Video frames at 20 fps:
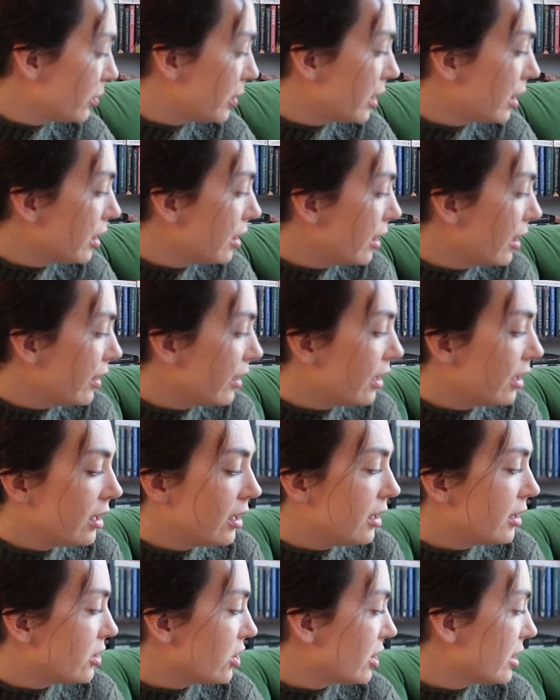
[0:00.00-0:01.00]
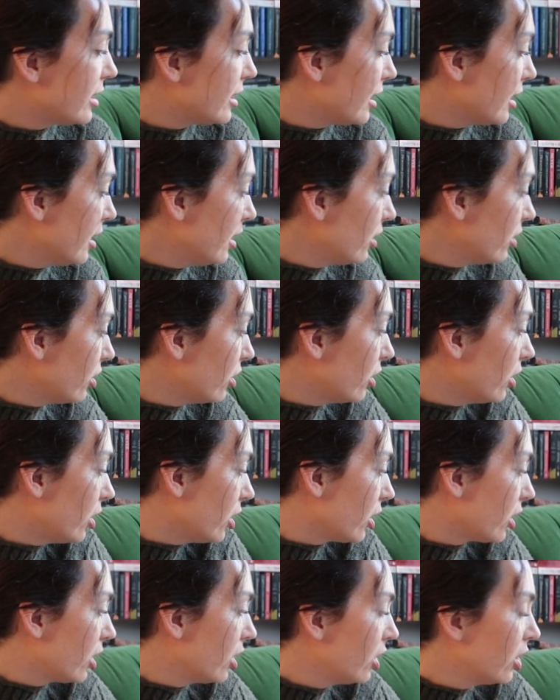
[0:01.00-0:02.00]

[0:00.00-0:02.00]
one, and then it just didn't look